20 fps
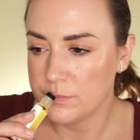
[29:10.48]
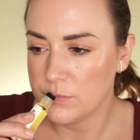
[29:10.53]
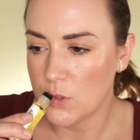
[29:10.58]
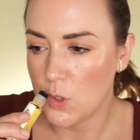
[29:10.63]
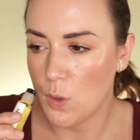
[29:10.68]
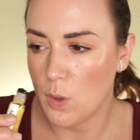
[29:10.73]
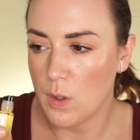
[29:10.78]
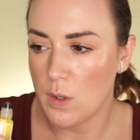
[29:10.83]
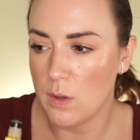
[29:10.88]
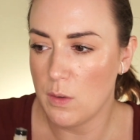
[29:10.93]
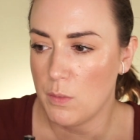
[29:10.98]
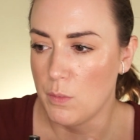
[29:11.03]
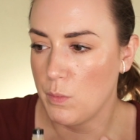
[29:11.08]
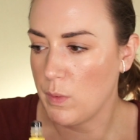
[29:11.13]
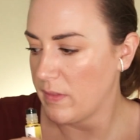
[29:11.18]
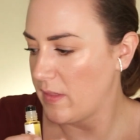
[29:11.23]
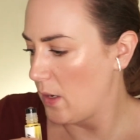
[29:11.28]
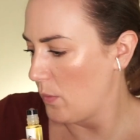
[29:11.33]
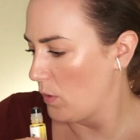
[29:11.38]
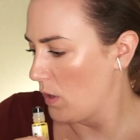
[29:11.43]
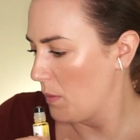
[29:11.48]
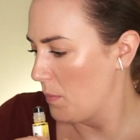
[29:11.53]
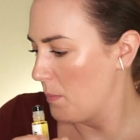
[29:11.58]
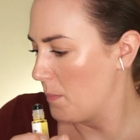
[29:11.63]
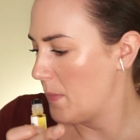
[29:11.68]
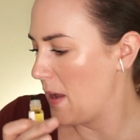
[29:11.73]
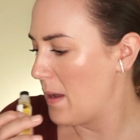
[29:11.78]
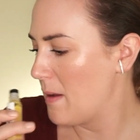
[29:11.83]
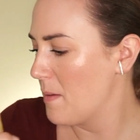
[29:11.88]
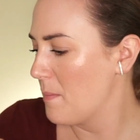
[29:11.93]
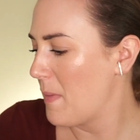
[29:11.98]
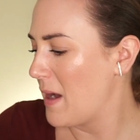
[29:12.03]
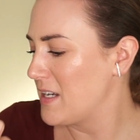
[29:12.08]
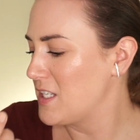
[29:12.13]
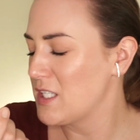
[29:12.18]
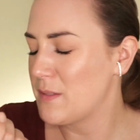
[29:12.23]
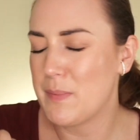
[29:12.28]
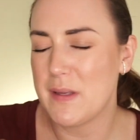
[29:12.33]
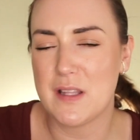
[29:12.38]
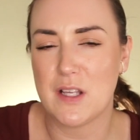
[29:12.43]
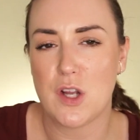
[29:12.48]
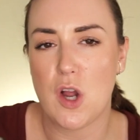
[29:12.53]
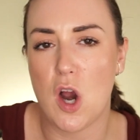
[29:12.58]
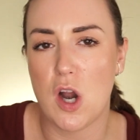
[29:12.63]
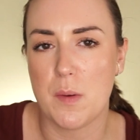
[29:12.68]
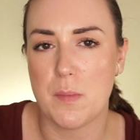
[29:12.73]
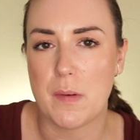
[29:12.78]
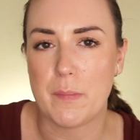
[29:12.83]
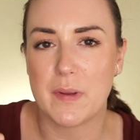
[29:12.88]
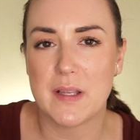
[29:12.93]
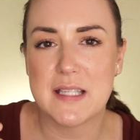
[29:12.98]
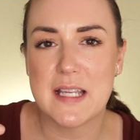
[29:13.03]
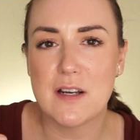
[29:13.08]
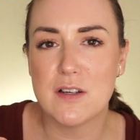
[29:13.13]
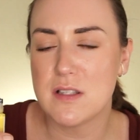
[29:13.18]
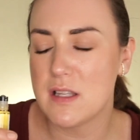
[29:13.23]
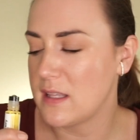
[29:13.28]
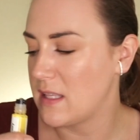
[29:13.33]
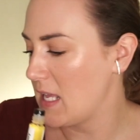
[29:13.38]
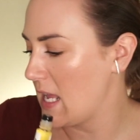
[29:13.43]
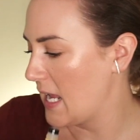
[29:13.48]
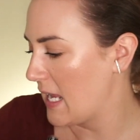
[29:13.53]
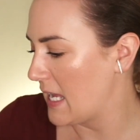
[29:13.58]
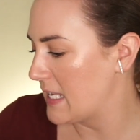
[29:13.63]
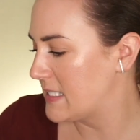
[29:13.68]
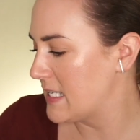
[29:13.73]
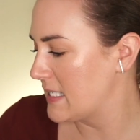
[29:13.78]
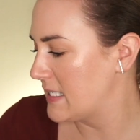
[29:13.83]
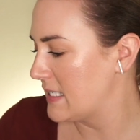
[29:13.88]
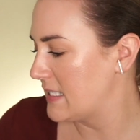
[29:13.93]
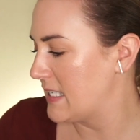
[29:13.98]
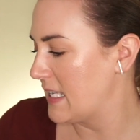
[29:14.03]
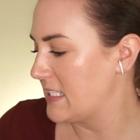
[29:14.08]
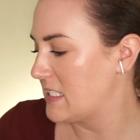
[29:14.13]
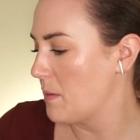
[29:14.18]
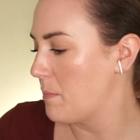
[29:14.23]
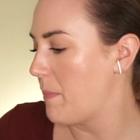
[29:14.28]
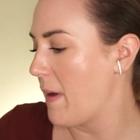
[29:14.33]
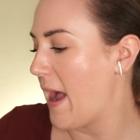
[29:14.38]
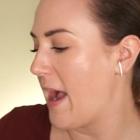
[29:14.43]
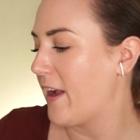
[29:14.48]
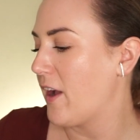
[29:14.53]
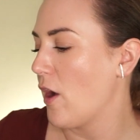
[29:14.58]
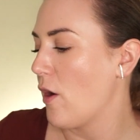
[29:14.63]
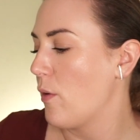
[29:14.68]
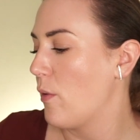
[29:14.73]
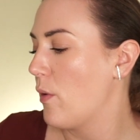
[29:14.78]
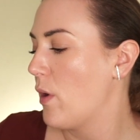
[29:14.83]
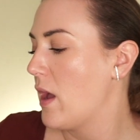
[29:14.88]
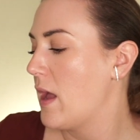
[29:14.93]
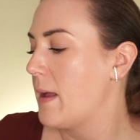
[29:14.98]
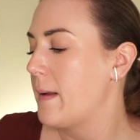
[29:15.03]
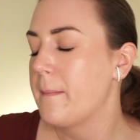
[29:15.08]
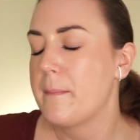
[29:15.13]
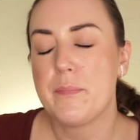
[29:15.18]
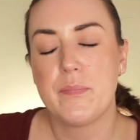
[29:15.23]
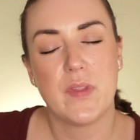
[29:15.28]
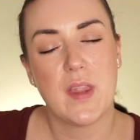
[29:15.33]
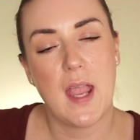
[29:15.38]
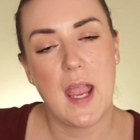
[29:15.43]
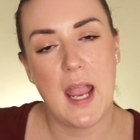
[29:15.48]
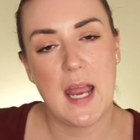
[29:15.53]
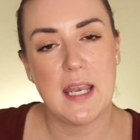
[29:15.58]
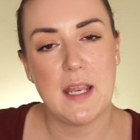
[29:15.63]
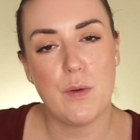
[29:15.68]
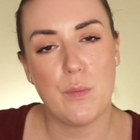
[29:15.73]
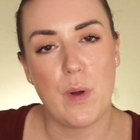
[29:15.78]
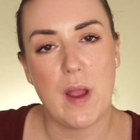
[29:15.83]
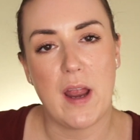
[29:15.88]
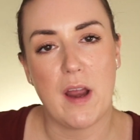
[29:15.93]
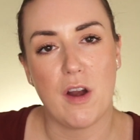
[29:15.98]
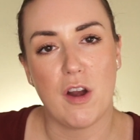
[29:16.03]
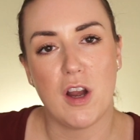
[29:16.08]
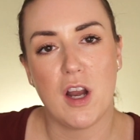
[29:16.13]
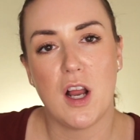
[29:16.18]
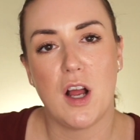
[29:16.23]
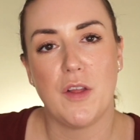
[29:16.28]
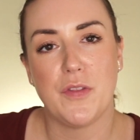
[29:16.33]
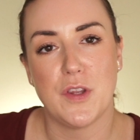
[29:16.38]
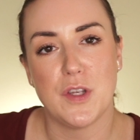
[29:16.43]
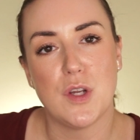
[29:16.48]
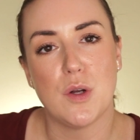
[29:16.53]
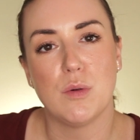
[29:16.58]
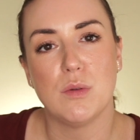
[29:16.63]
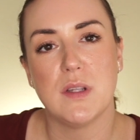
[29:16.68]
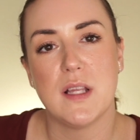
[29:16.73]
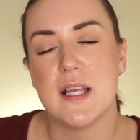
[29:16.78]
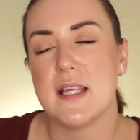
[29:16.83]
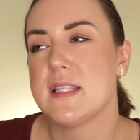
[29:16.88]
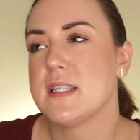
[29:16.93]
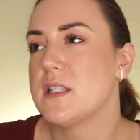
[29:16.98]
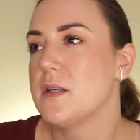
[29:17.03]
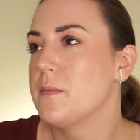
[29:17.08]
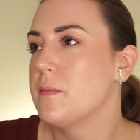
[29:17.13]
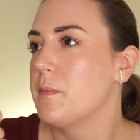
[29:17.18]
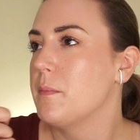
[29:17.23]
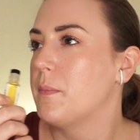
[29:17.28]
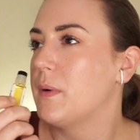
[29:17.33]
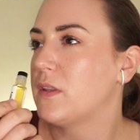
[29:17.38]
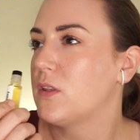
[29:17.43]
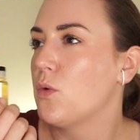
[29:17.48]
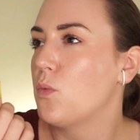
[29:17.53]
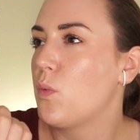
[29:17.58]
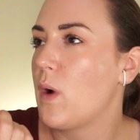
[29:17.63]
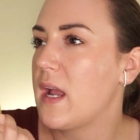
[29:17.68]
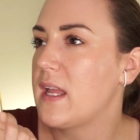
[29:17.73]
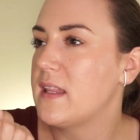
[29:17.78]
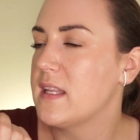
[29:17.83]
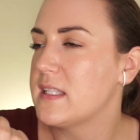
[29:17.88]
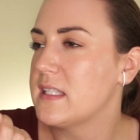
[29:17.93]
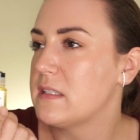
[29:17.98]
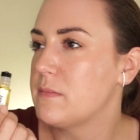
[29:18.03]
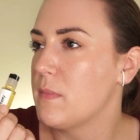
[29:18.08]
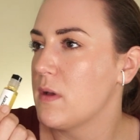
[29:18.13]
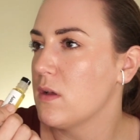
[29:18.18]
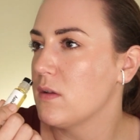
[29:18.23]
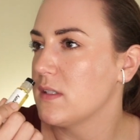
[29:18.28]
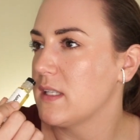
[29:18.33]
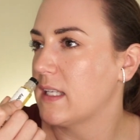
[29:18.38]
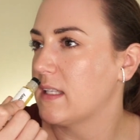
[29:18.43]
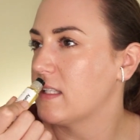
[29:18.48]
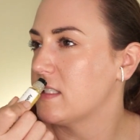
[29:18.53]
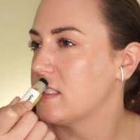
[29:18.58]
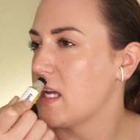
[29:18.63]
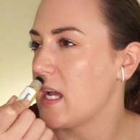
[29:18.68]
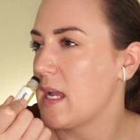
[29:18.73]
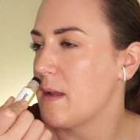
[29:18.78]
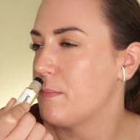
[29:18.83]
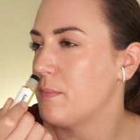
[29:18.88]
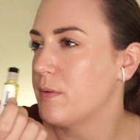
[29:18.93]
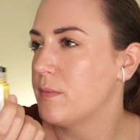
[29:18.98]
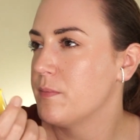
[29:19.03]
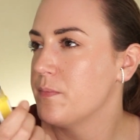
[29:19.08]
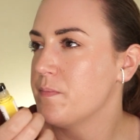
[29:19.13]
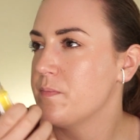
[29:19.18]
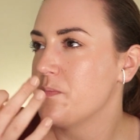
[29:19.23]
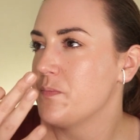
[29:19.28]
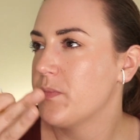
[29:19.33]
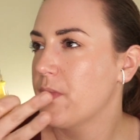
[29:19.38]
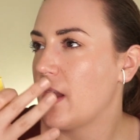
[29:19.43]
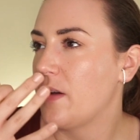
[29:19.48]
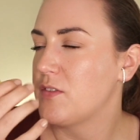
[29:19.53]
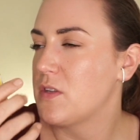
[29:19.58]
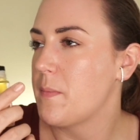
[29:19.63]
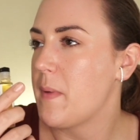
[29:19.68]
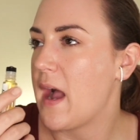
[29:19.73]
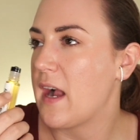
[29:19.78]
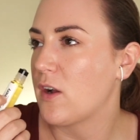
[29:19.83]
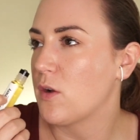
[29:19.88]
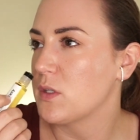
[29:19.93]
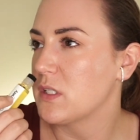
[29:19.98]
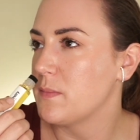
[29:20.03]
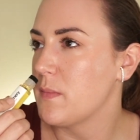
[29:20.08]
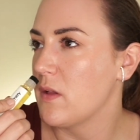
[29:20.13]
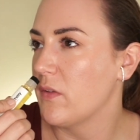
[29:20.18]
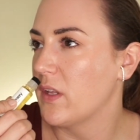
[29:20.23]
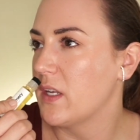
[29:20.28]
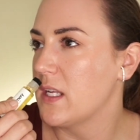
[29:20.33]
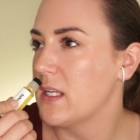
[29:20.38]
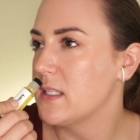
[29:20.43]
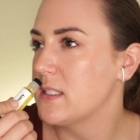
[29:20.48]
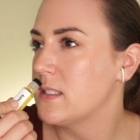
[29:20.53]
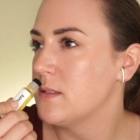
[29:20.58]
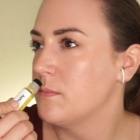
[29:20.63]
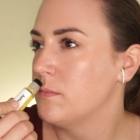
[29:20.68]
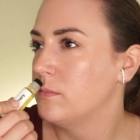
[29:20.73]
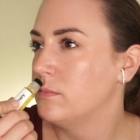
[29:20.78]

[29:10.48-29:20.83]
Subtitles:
or what they were, it might just be the cardamom, because here's the thing, it doesn't say tobacco anywhere on the note list, but the way this smells, like the type of tobacco smell it is,